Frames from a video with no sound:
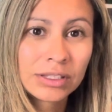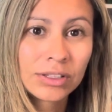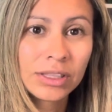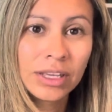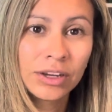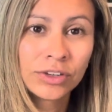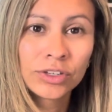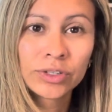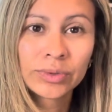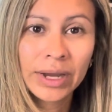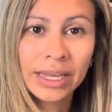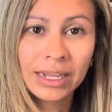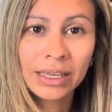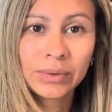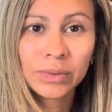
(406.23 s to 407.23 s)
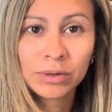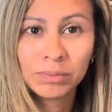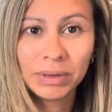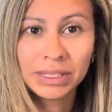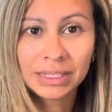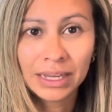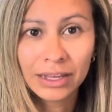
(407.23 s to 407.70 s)
So the underwriting would
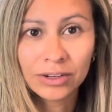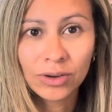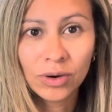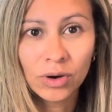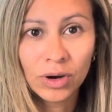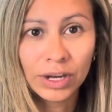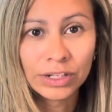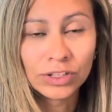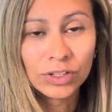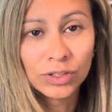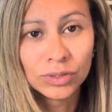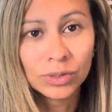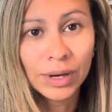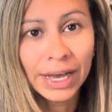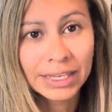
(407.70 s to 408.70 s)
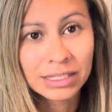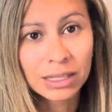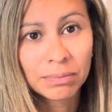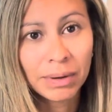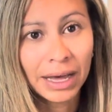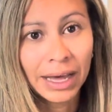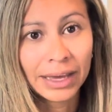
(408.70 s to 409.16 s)
be done on you as the
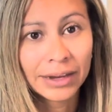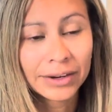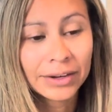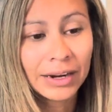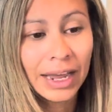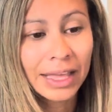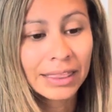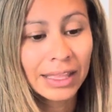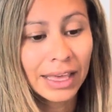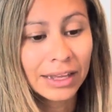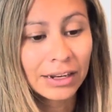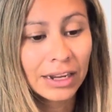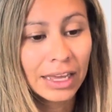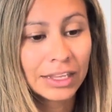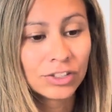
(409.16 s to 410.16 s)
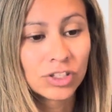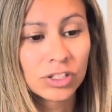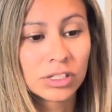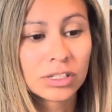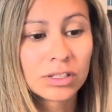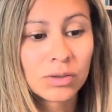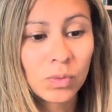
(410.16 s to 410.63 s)
buyer and then it
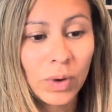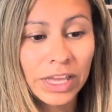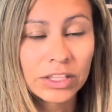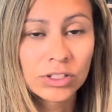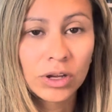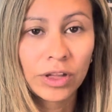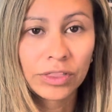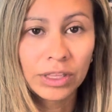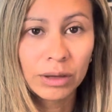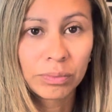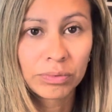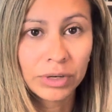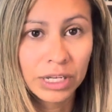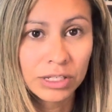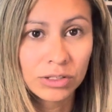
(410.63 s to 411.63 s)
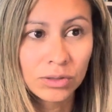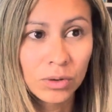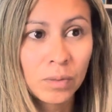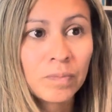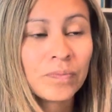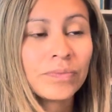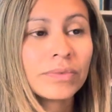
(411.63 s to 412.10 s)
just waits on the
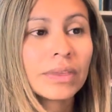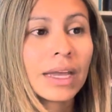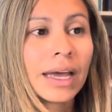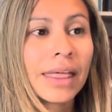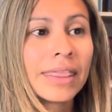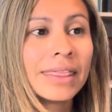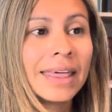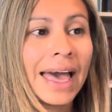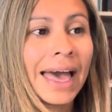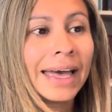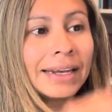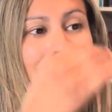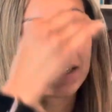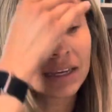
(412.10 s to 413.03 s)
appraisal. That